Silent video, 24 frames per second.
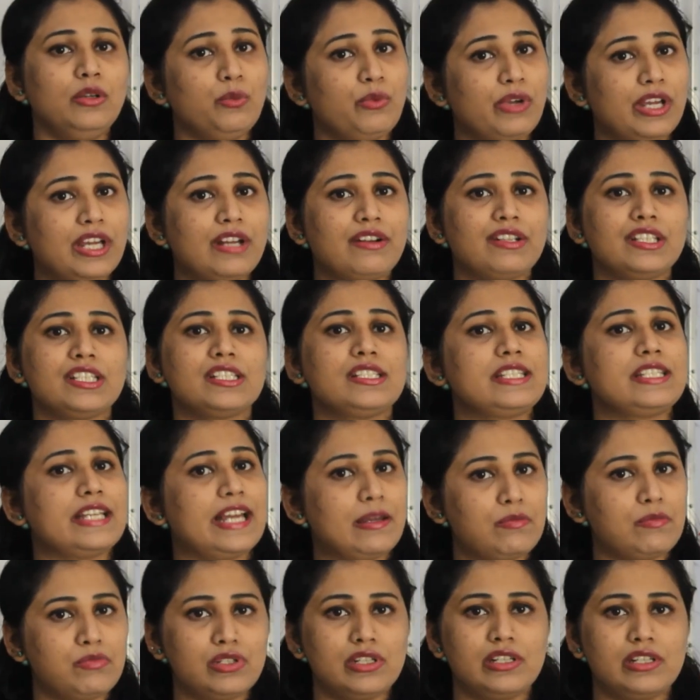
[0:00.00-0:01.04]
where in the
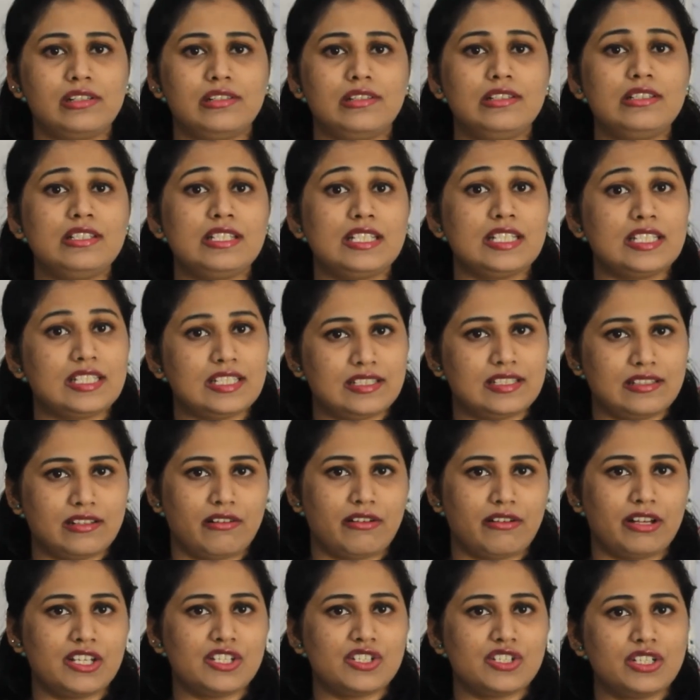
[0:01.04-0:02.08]
tabular list it is
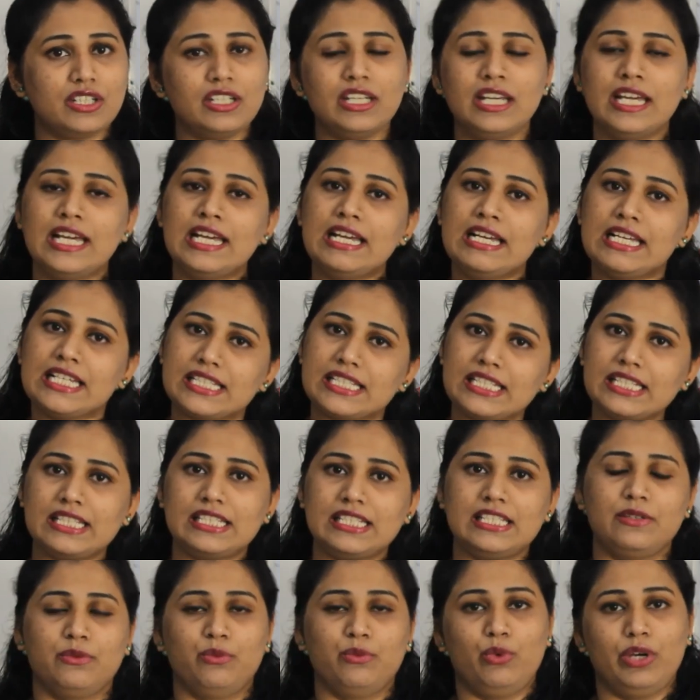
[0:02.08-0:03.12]
arranged in
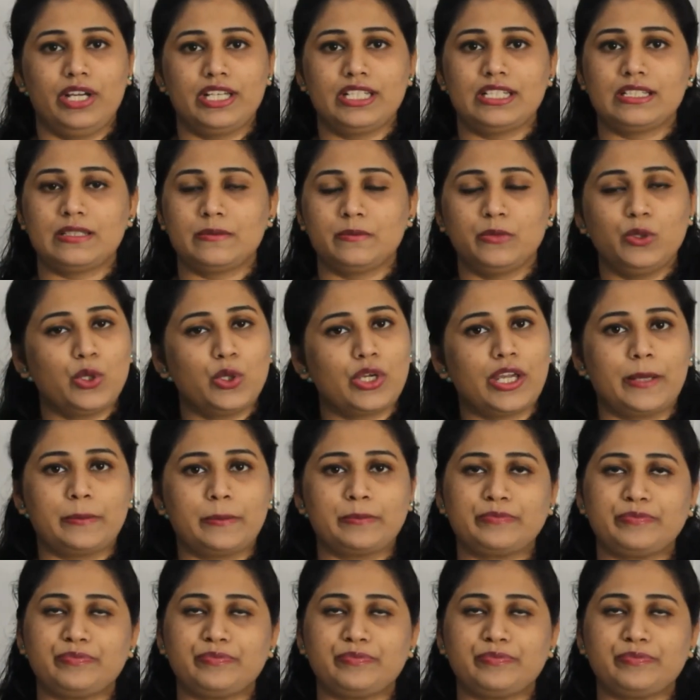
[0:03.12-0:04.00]
system wise. Okay,